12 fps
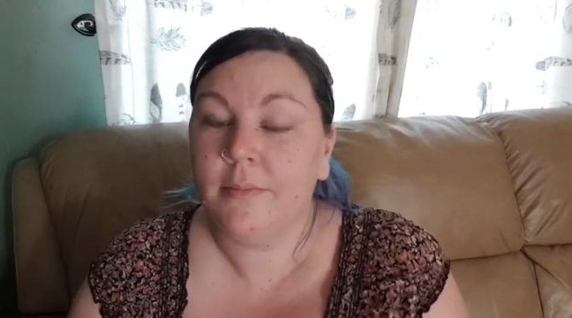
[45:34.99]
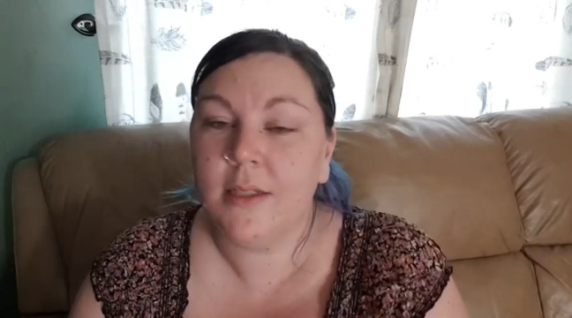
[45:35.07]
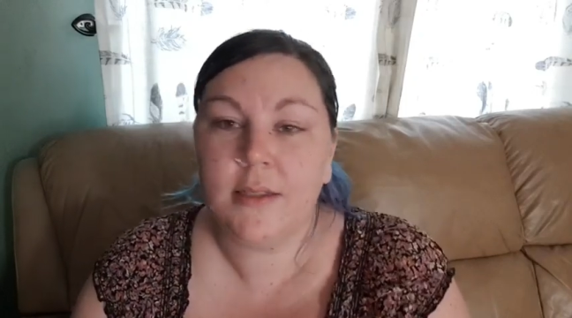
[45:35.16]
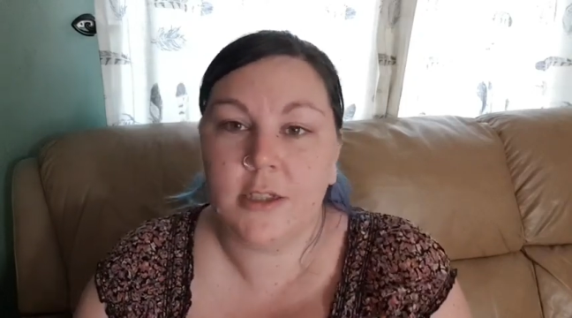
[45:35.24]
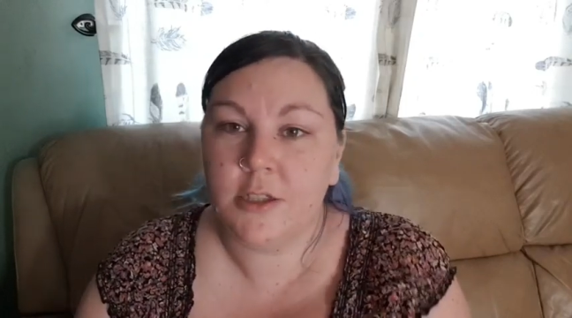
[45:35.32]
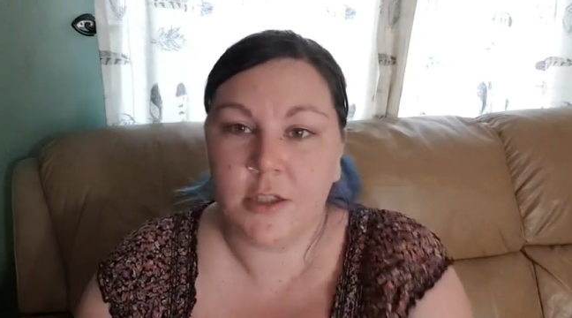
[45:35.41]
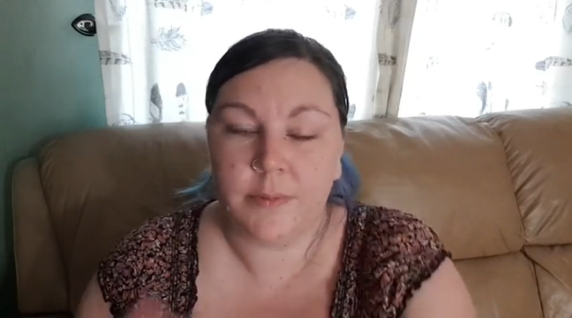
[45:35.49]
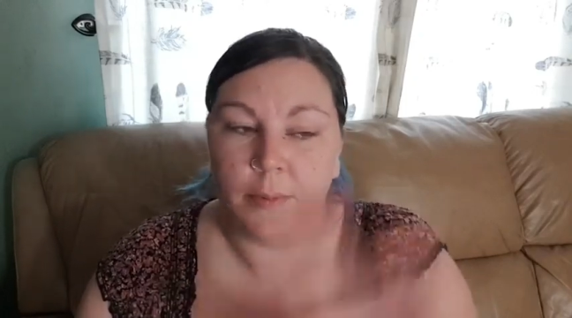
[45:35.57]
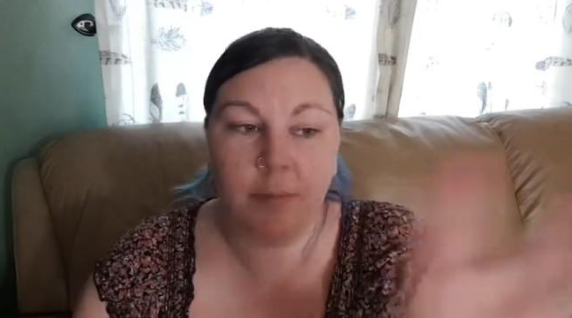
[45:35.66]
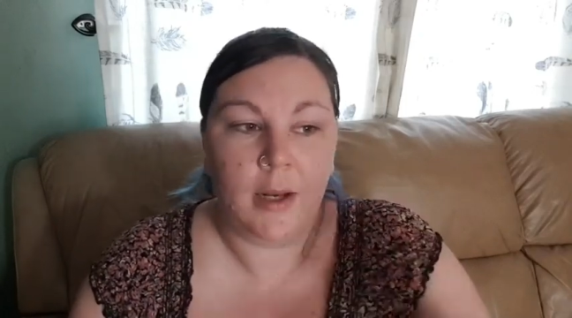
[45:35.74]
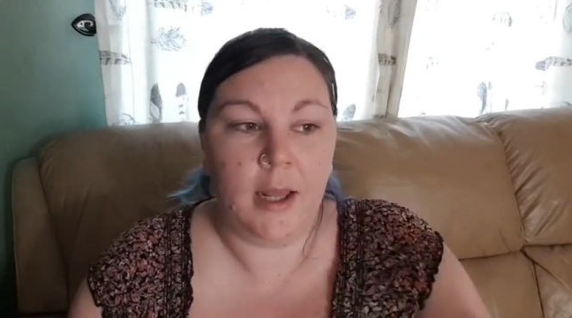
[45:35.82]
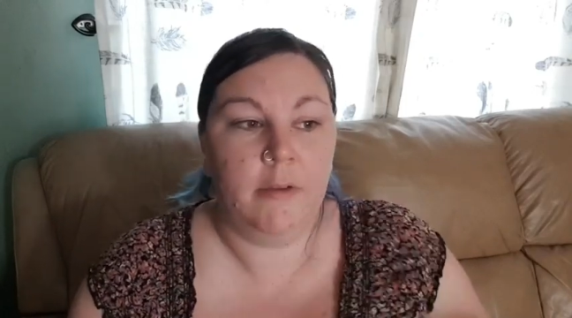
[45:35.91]
This has just
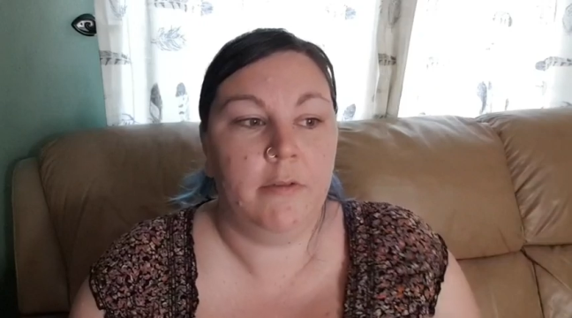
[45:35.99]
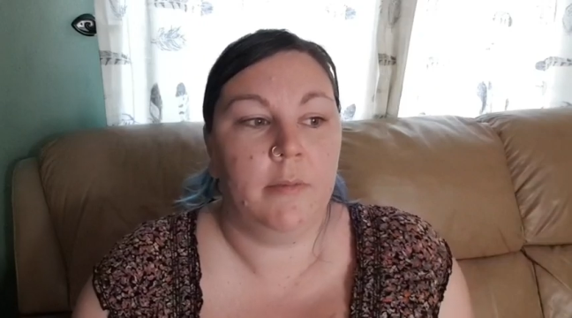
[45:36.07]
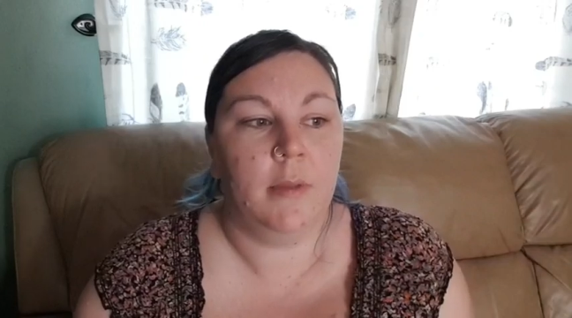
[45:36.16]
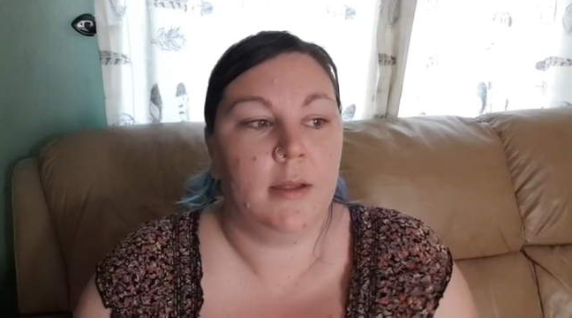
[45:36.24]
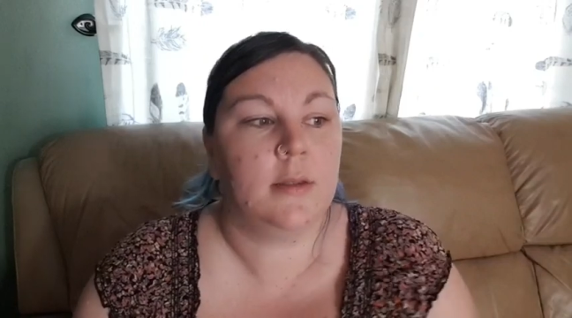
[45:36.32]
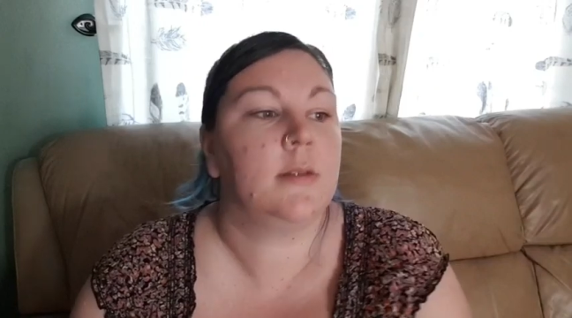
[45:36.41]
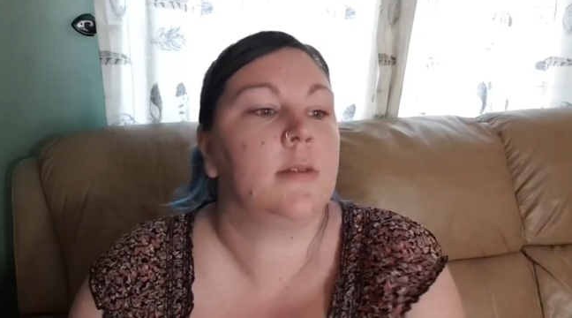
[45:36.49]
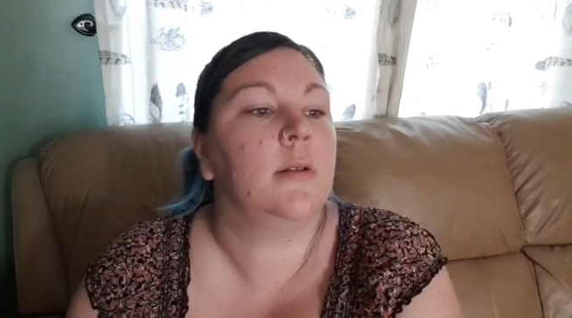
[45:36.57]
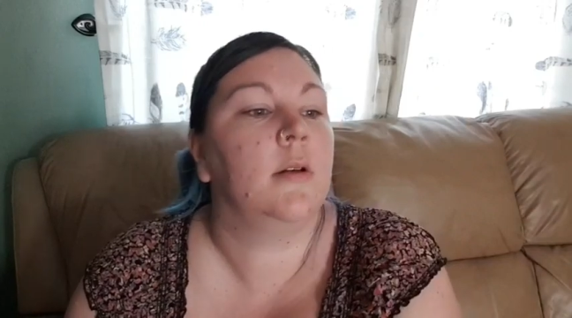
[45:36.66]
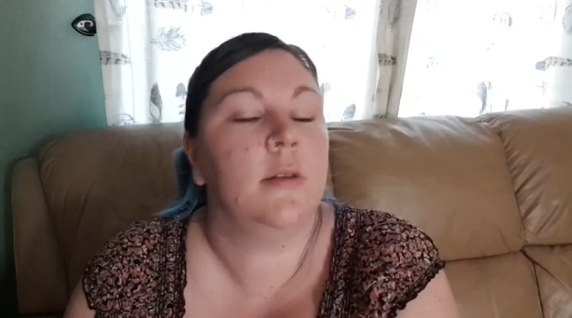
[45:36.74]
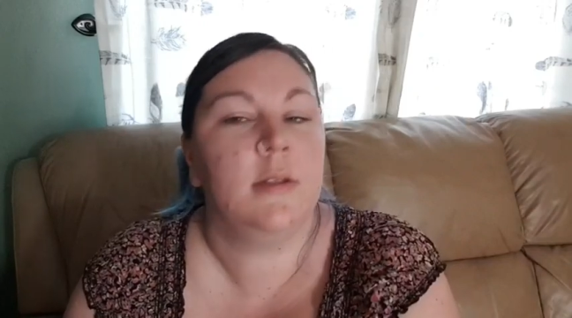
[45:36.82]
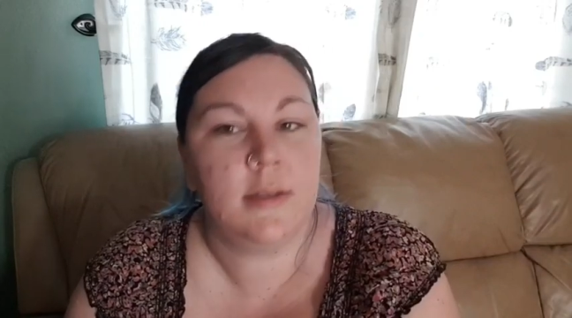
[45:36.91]
been playing for months,
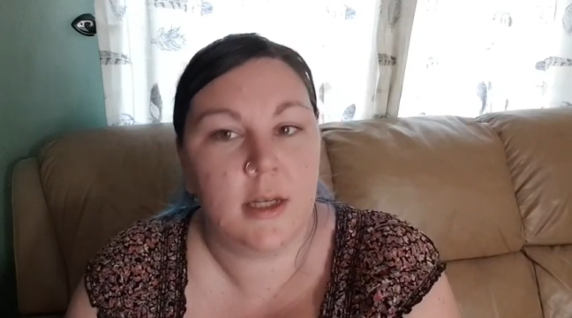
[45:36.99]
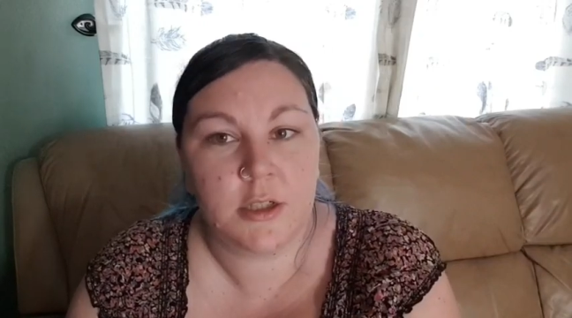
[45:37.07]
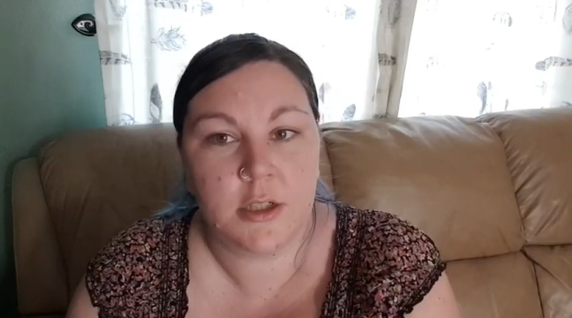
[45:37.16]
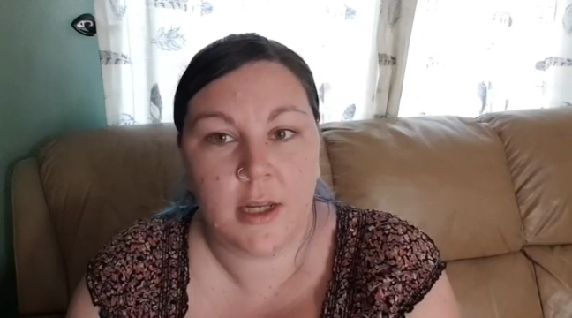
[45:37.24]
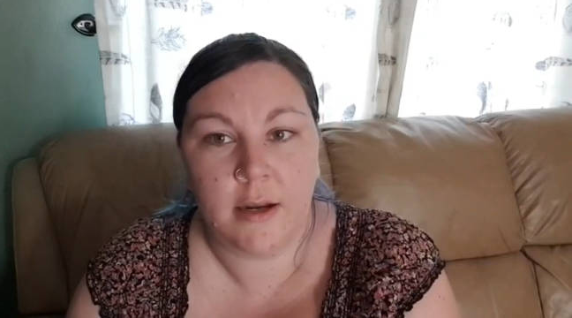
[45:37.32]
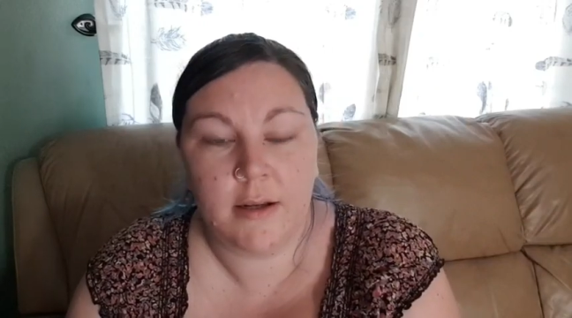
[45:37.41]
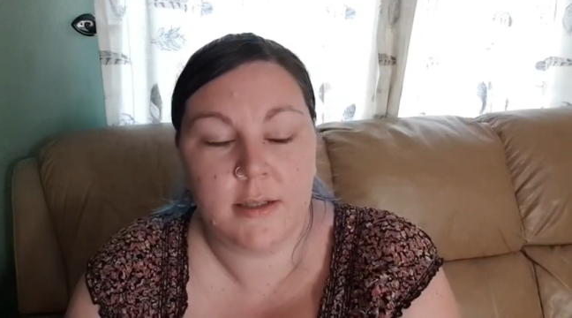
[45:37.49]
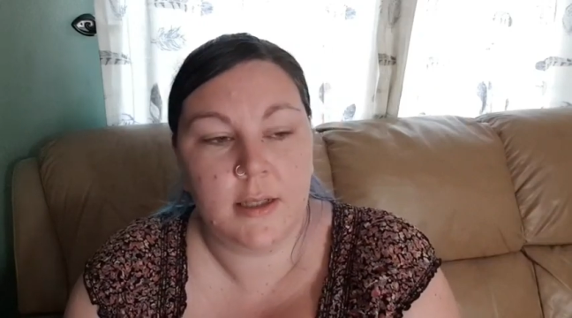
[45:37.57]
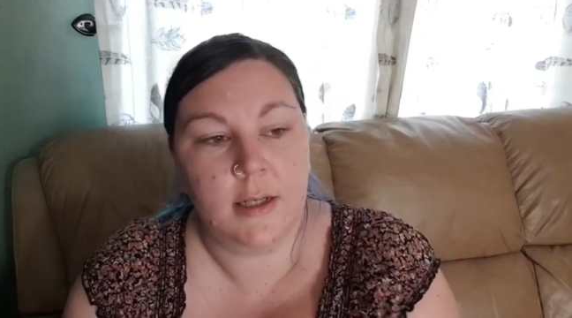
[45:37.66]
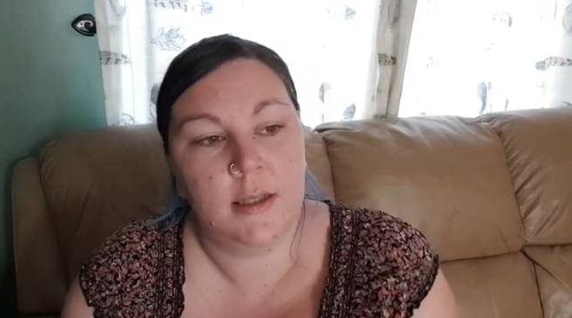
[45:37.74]
the Sagittarius thing,